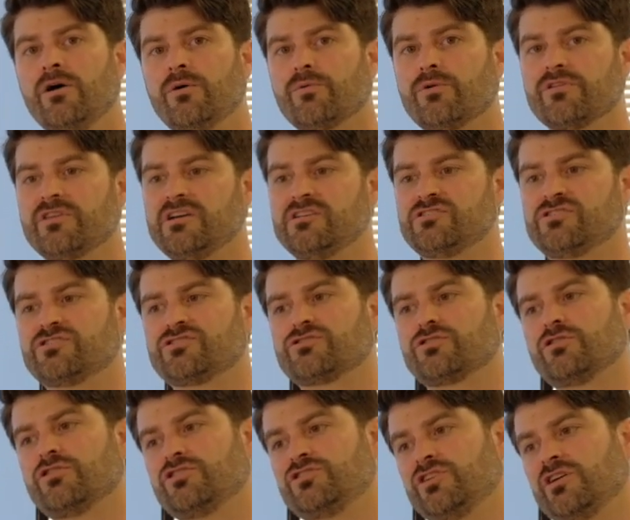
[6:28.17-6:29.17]
where they
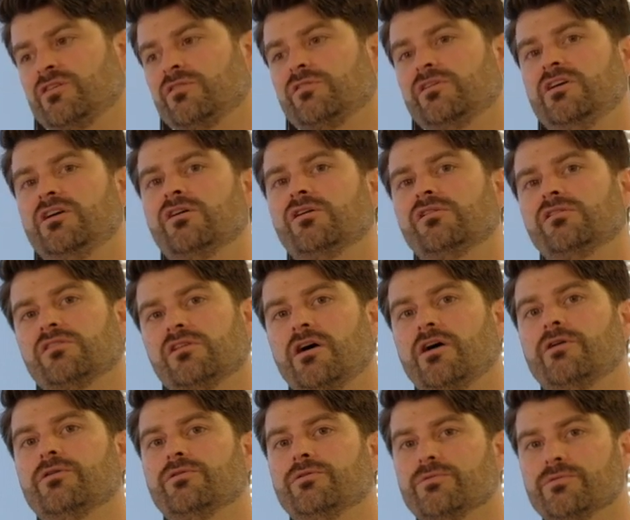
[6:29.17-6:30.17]
surgically
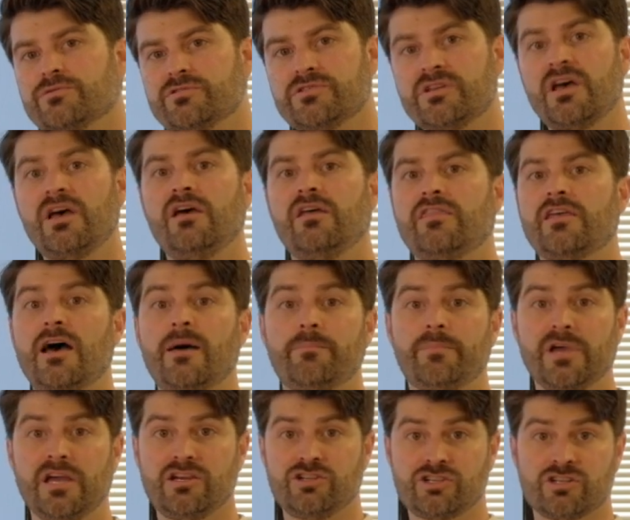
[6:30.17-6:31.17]
close that
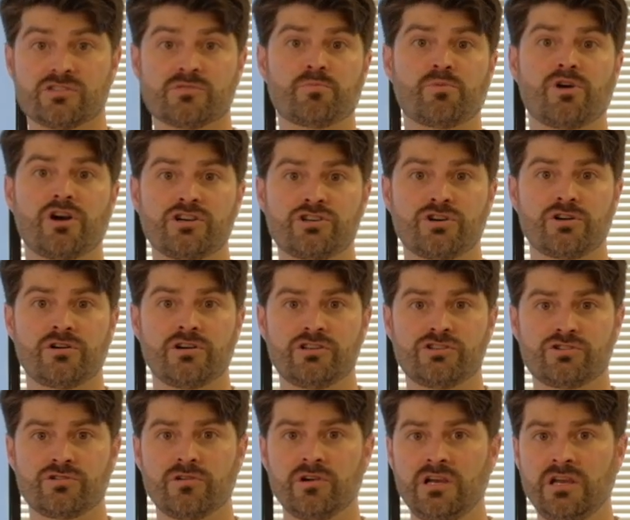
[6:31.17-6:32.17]
patient's pressure
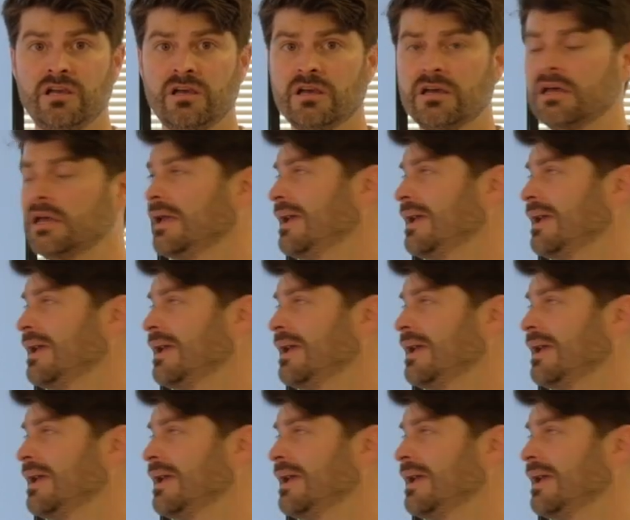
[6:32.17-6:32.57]
injury.